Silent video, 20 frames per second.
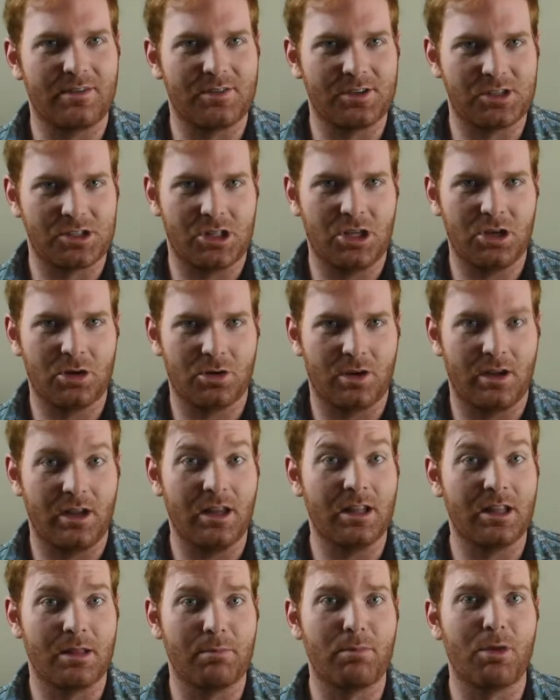of his theory,
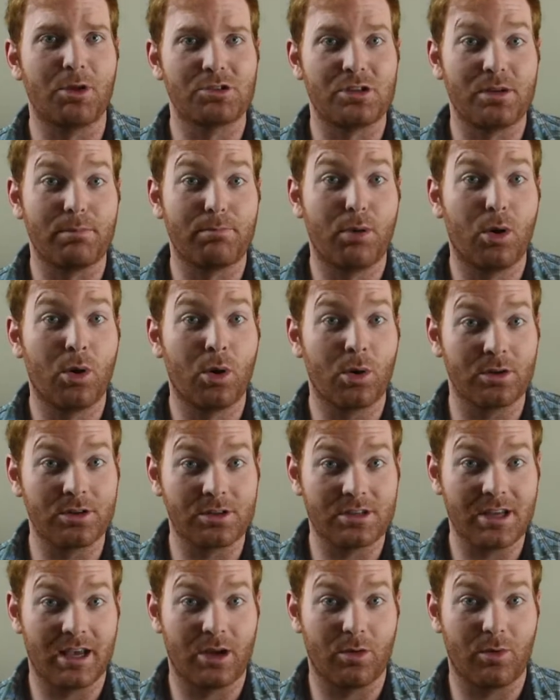and the most important
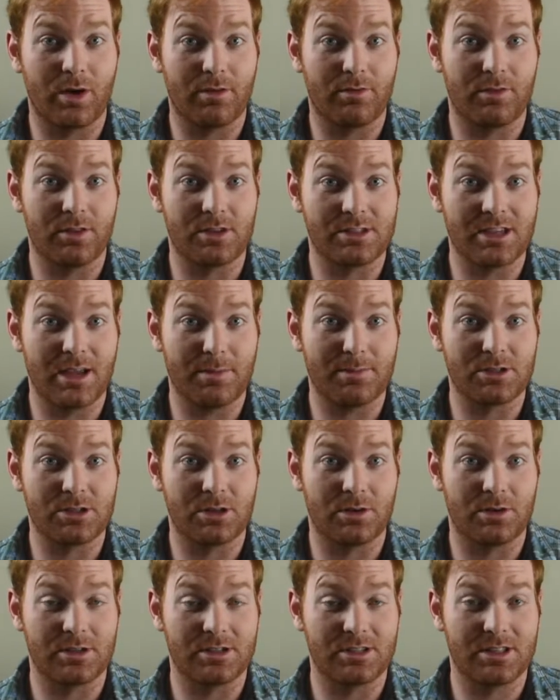takeaway for this
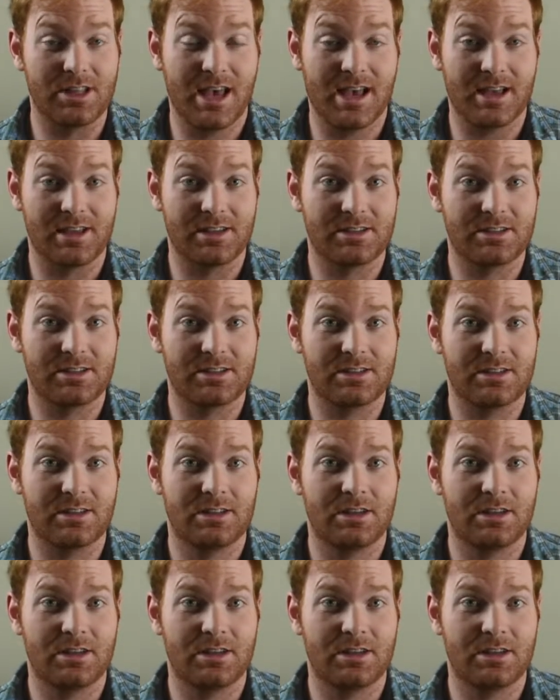episode, is this.